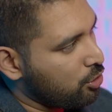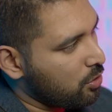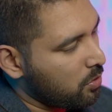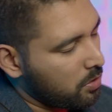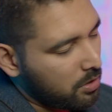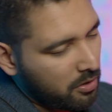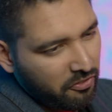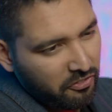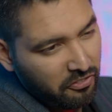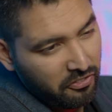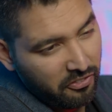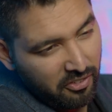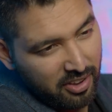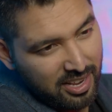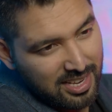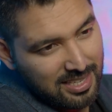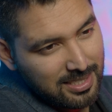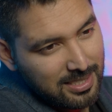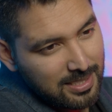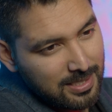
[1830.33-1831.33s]
shouldn't
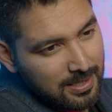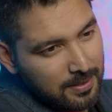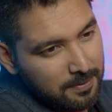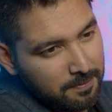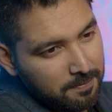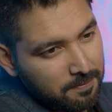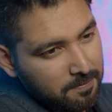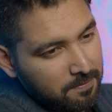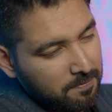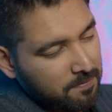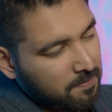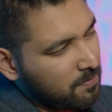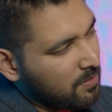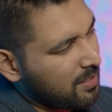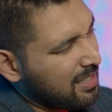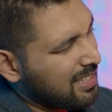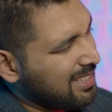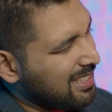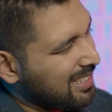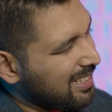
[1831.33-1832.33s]
feast.
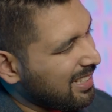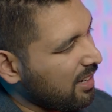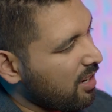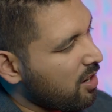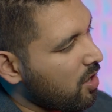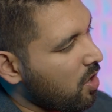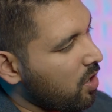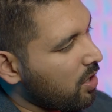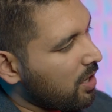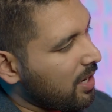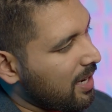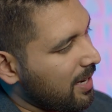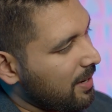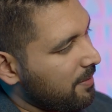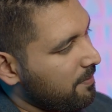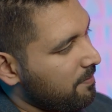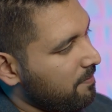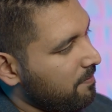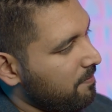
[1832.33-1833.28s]
A little longer,